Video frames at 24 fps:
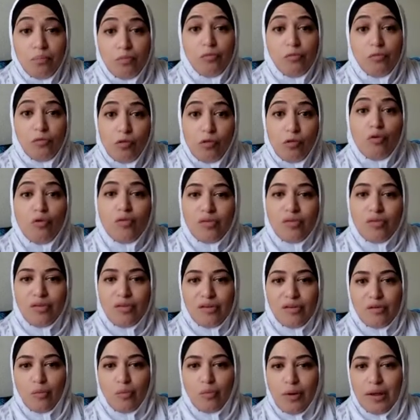lose
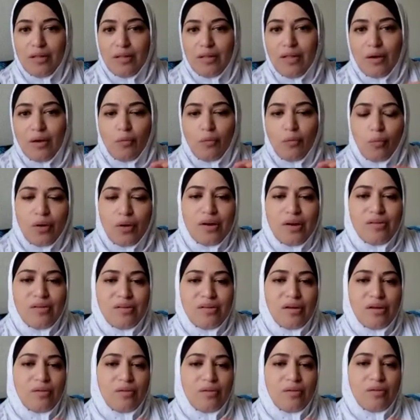this weight like what is
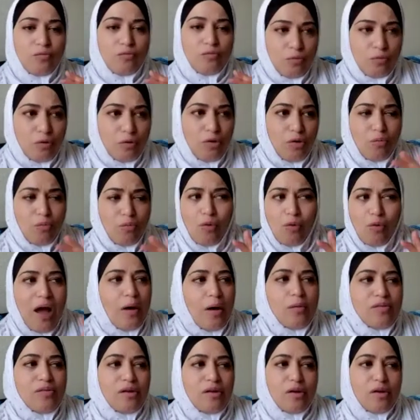it good
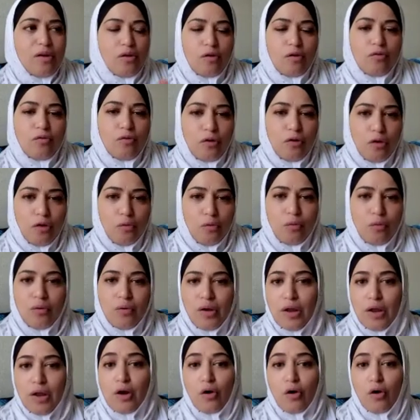how is it good for you
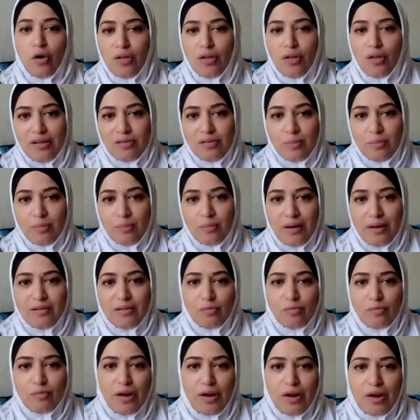in all
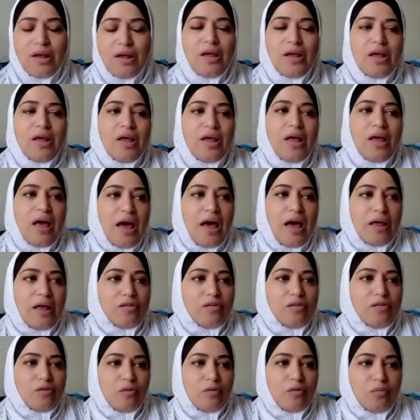aspects right
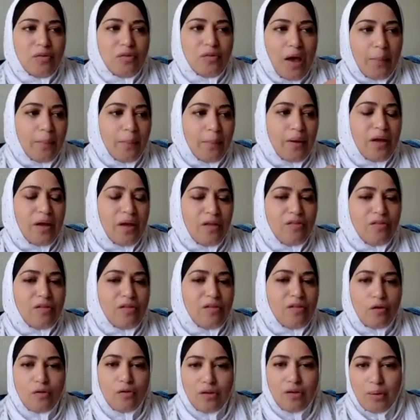and so tapping
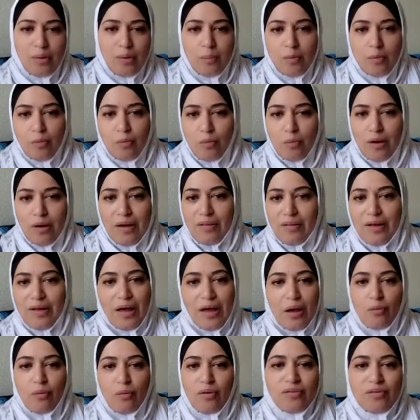into your deeper why like
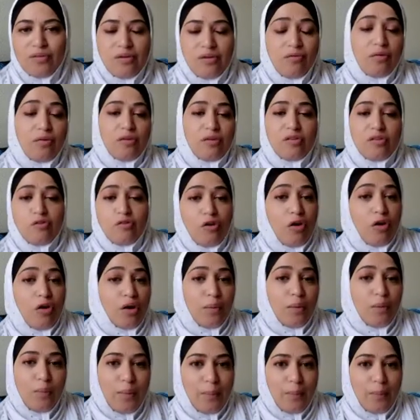i want to feel strong
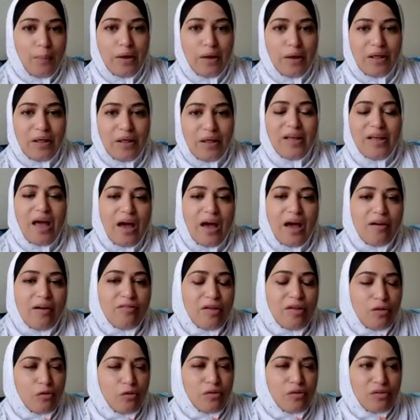in my body like
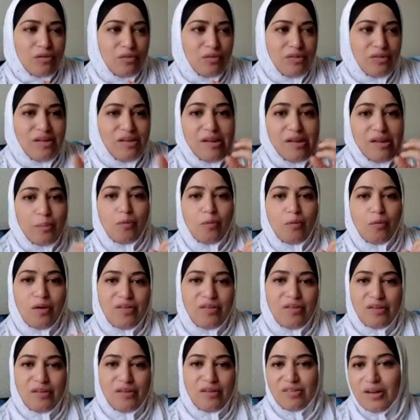having those deep
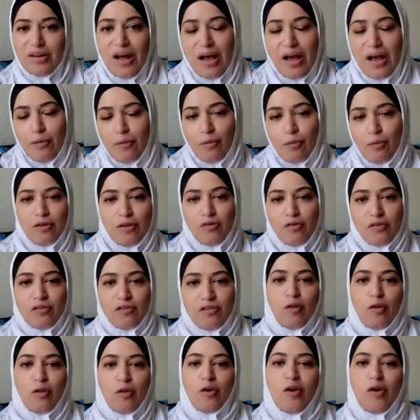reasons not i want to
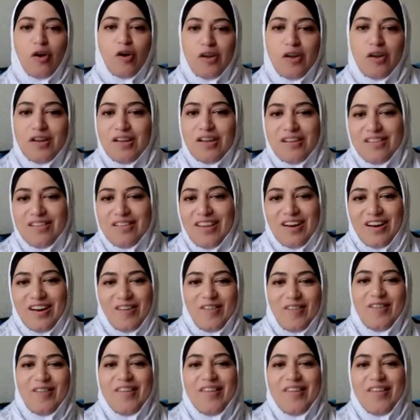just look good you know